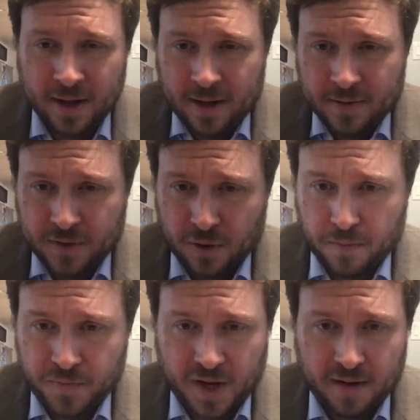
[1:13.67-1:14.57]

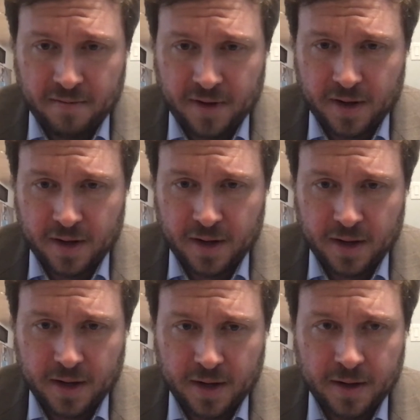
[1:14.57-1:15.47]
So kind of
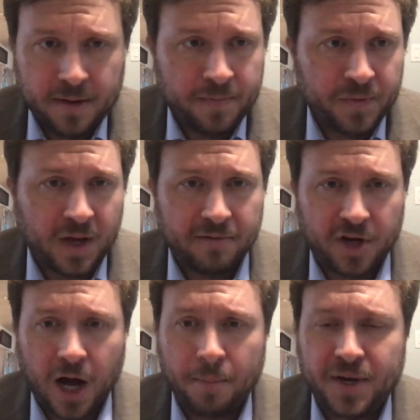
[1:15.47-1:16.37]

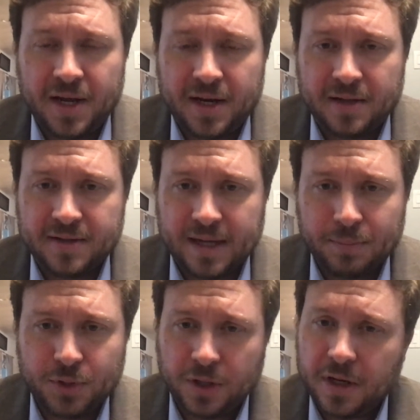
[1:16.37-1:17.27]
an update
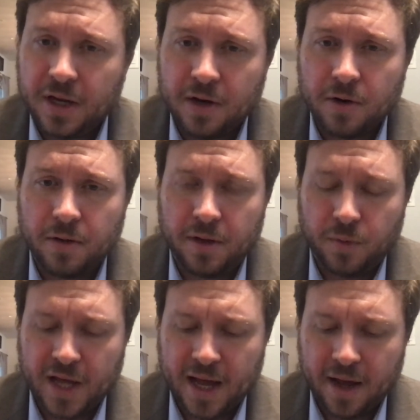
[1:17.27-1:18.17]
inception here, that
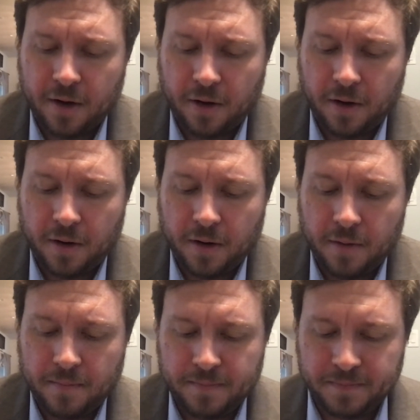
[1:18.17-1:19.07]
we had
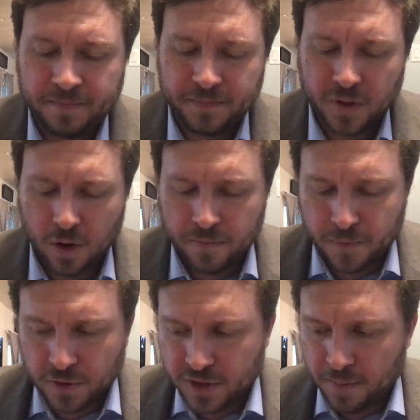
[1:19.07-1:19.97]
our our
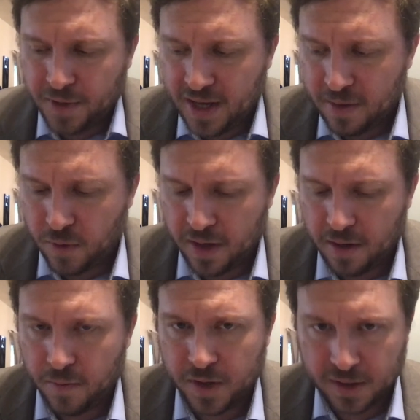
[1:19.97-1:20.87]
first update
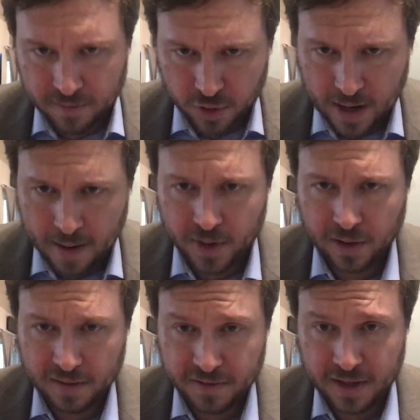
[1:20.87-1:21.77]
when Governor Abbott
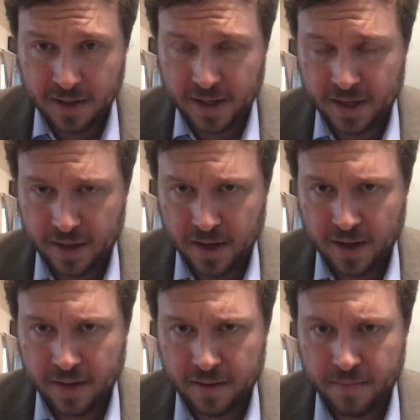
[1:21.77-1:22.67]
lifted it in
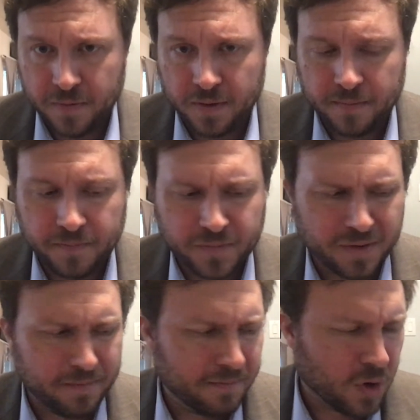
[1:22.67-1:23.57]
the
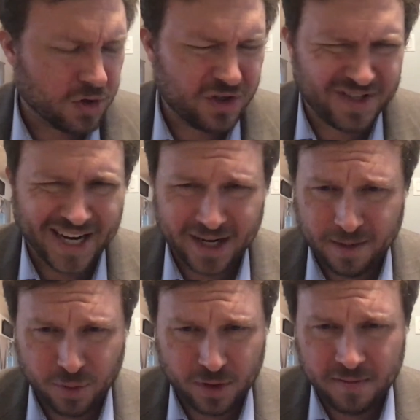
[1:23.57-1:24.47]
March 2nd,
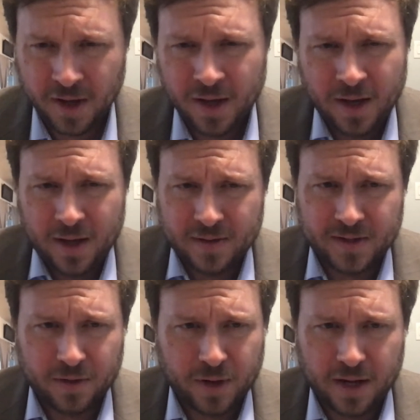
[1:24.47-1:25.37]
I believe.
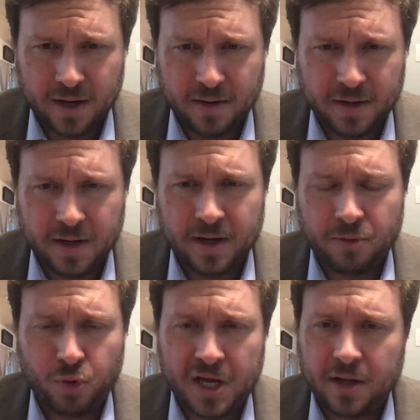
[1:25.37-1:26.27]
Said, okay, in
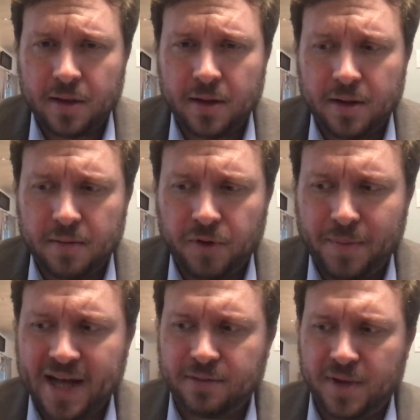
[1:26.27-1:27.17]
a week, the
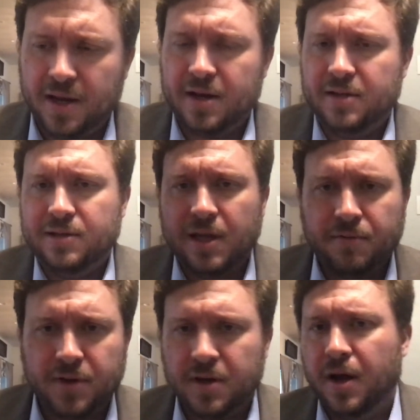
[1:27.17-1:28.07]
mask mandate is
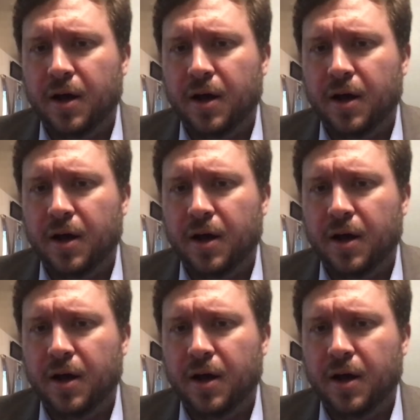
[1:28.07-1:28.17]
lifted.